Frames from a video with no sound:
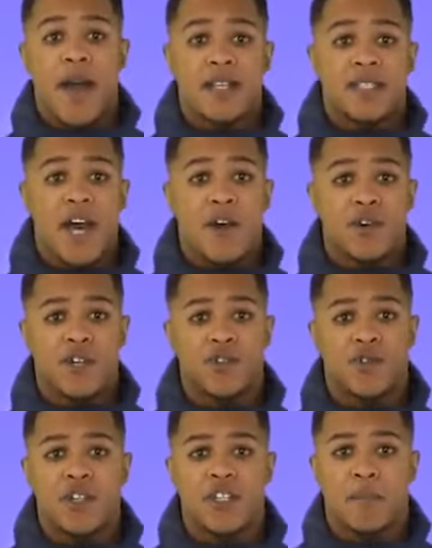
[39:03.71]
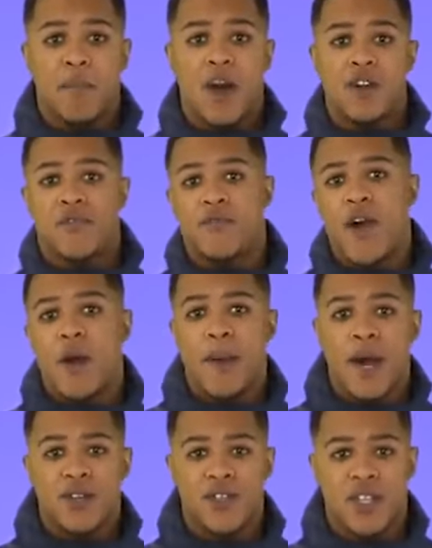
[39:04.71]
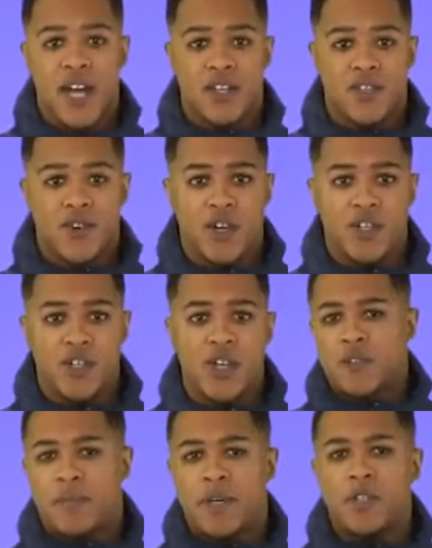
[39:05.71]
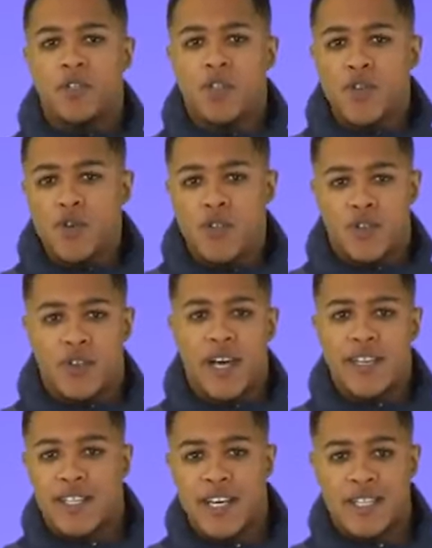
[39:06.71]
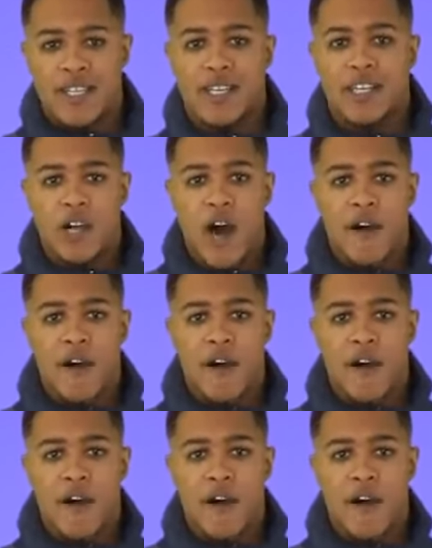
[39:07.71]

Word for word: behind towering trees, the modern farmhouse-style structure was built new in 2018 and